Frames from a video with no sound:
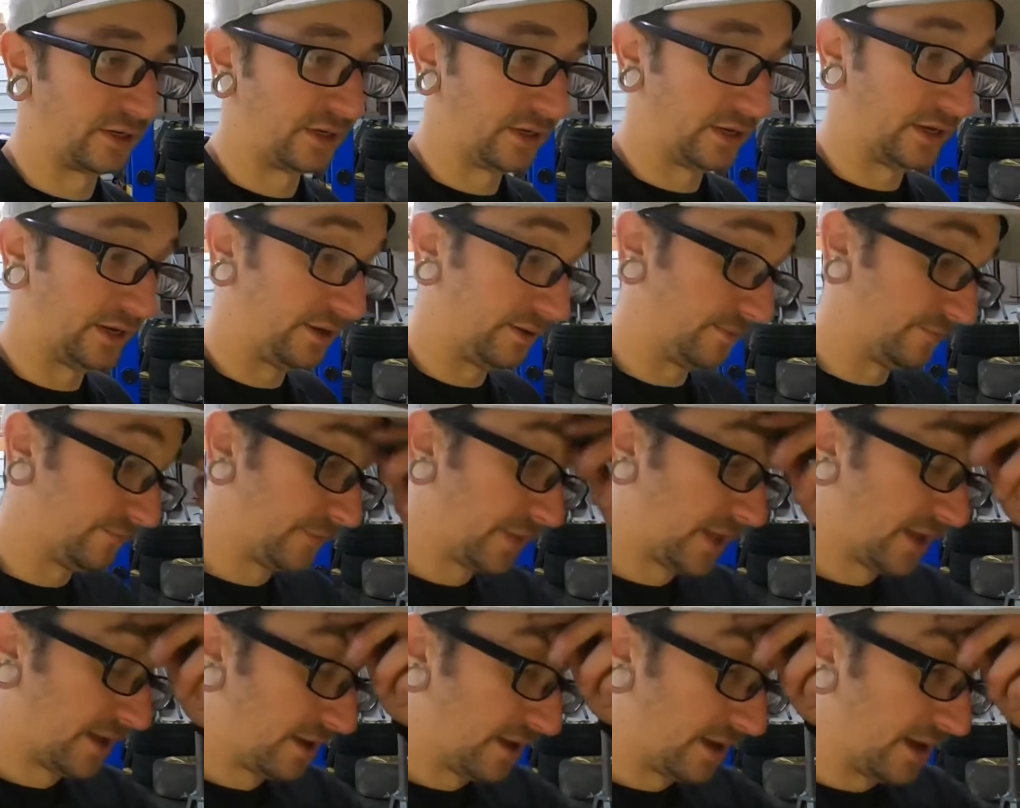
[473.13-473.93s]
And
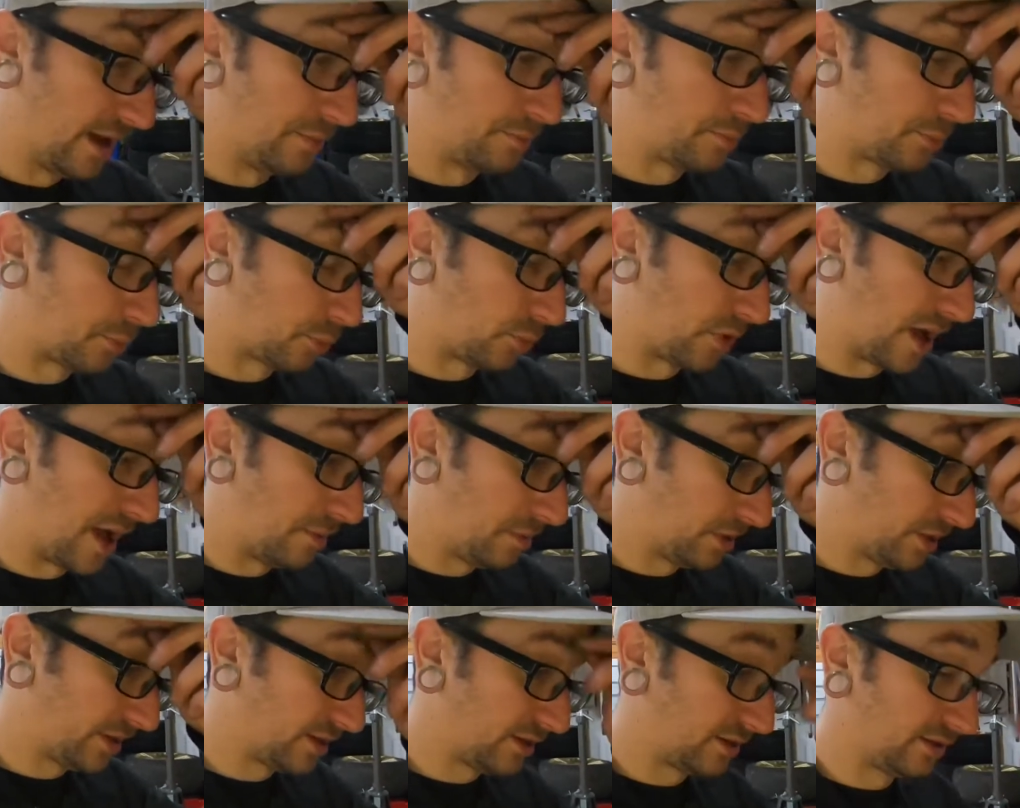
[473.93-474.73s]
I'm
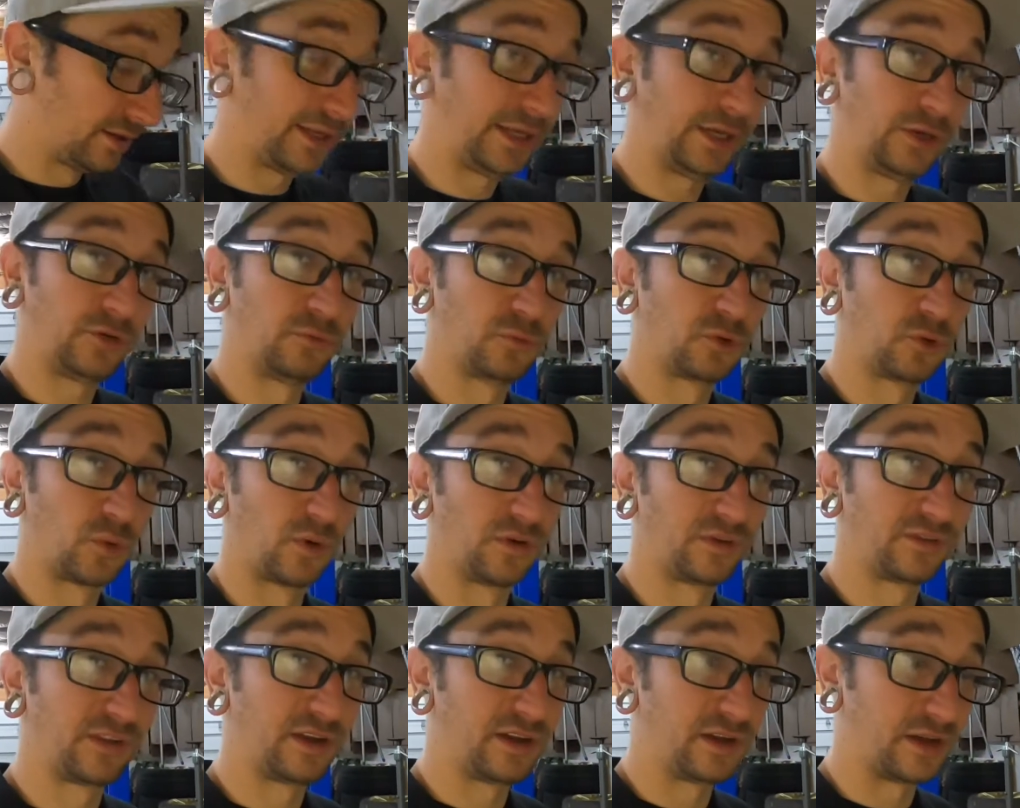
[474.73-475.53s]
probably going to lean
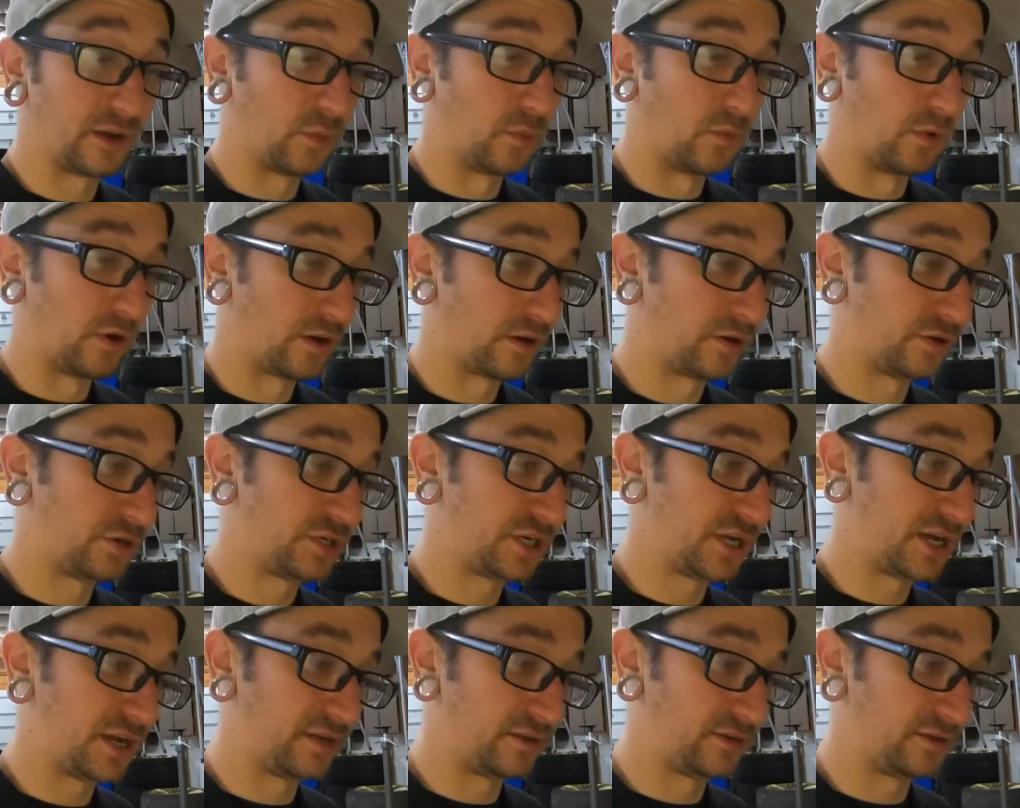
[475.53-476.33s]
towards getting it water
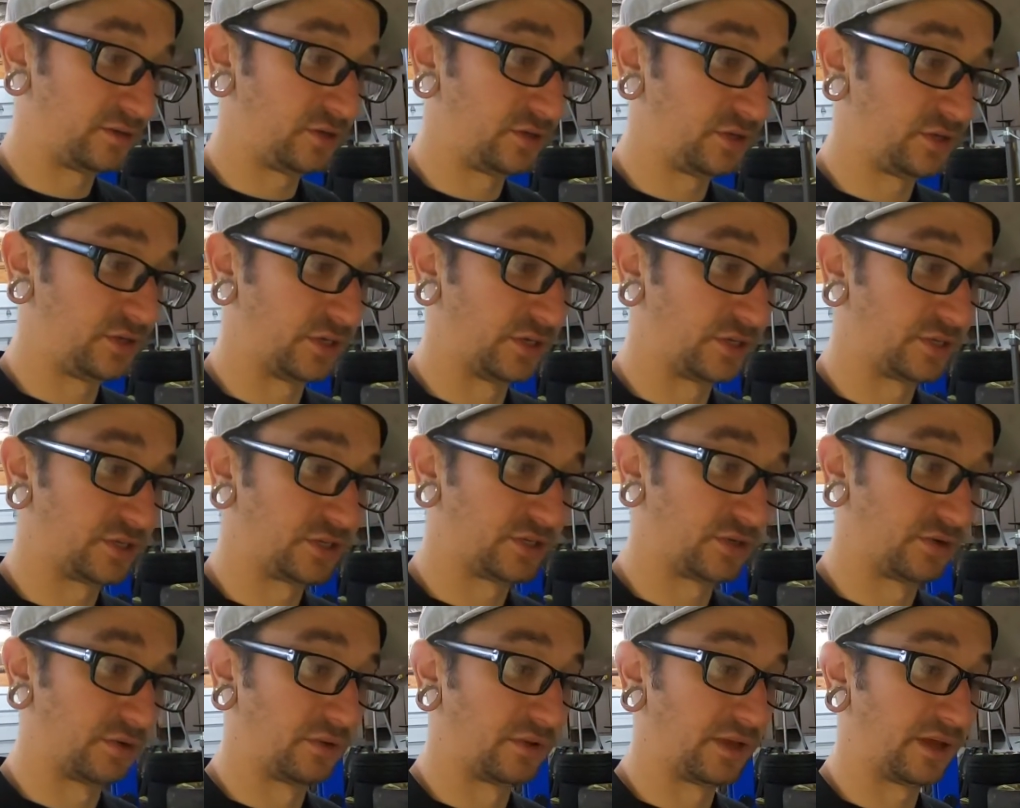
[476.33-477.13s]
jet, just
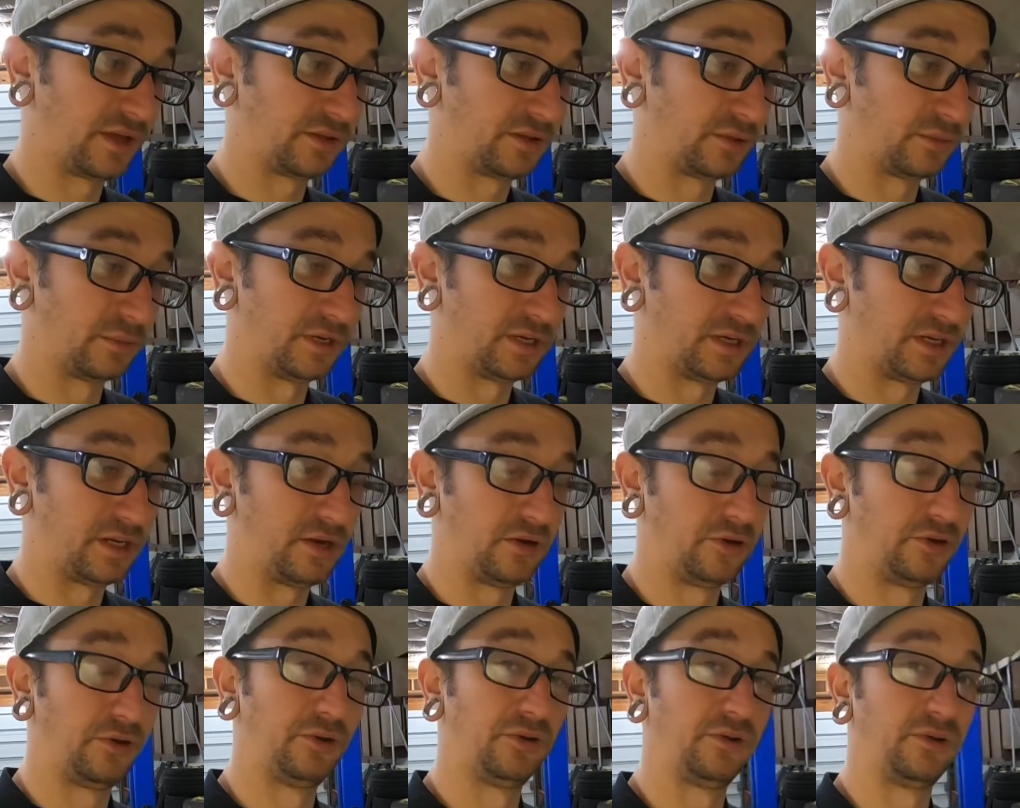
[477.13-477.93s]
so that the
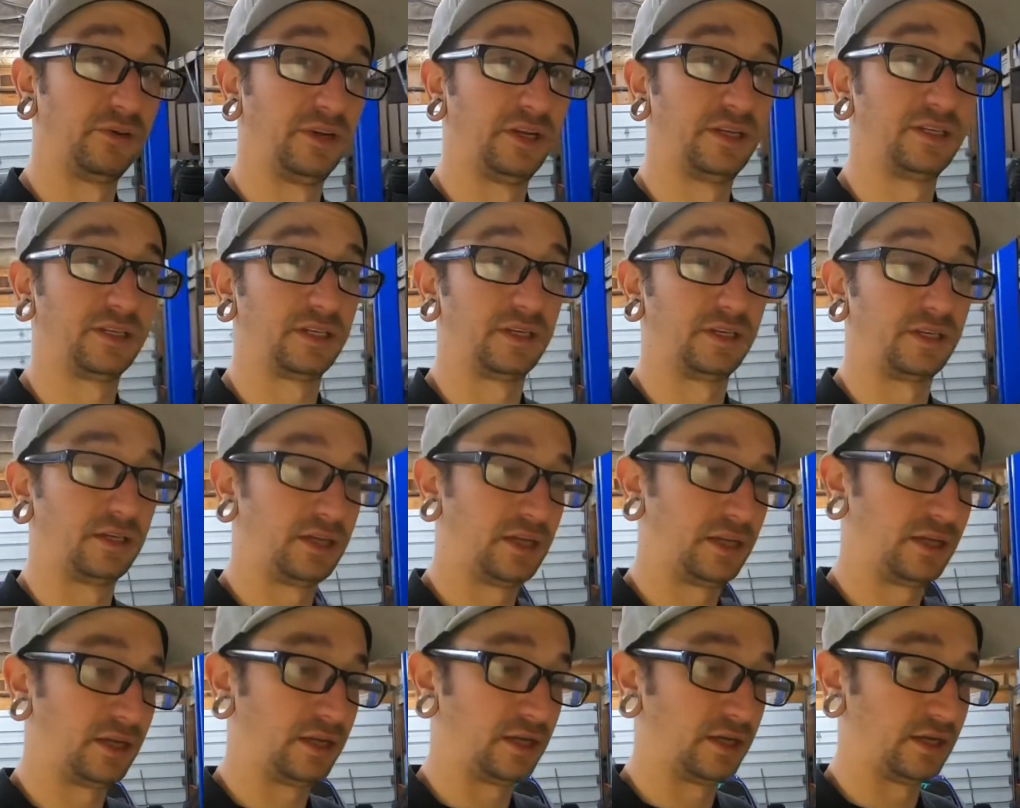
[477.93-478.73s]
material isn't
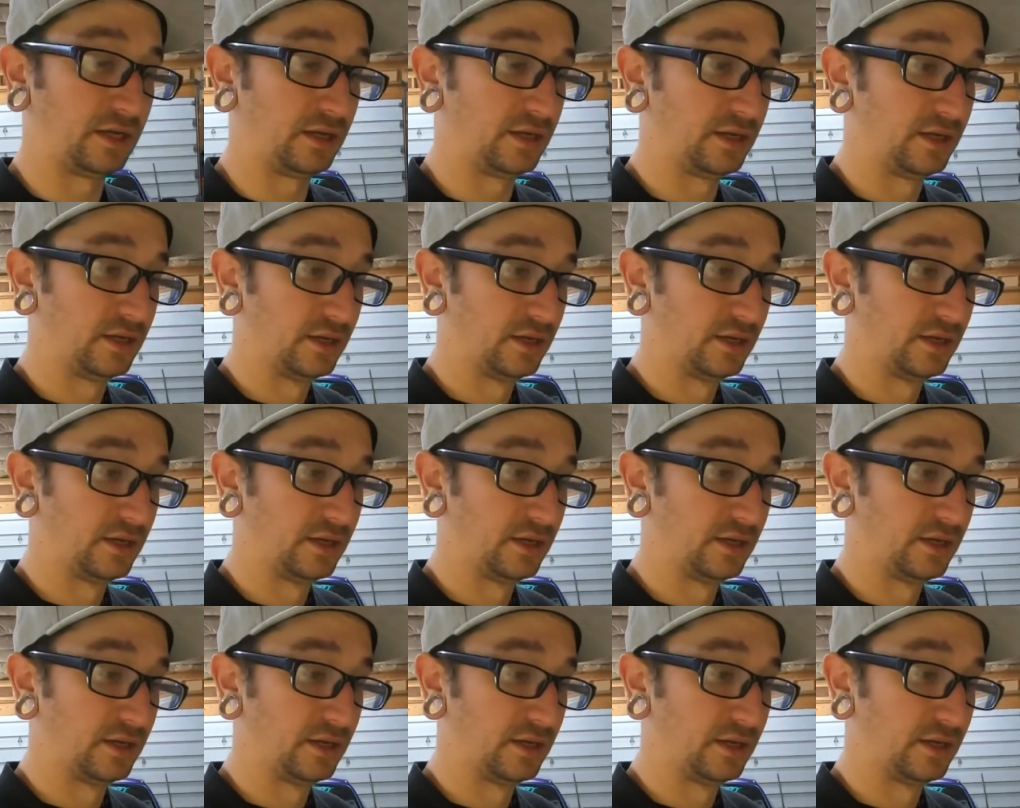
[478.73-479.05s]
getting